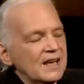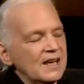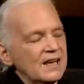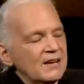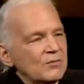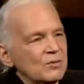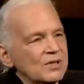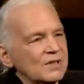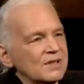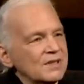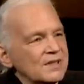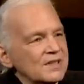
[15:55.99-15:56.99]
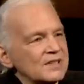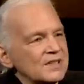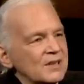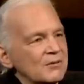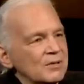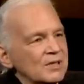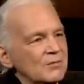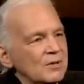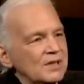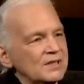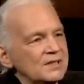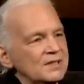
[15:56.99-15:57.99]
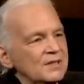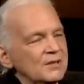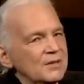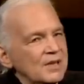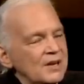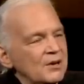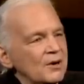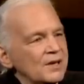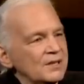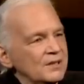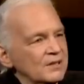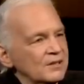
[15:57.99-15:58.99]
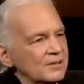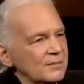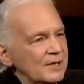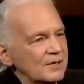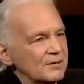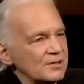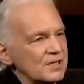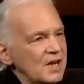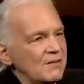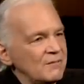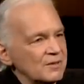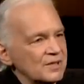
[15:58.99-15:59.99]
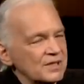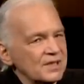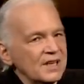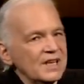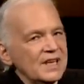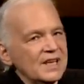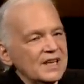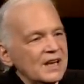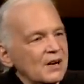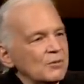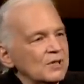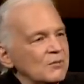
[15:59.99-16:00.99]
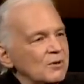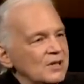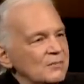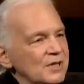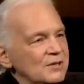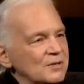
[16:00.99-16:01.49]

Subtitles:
And one of the things that I really wanted to do, I'd already learned about Christopherson, and I really wanted to meet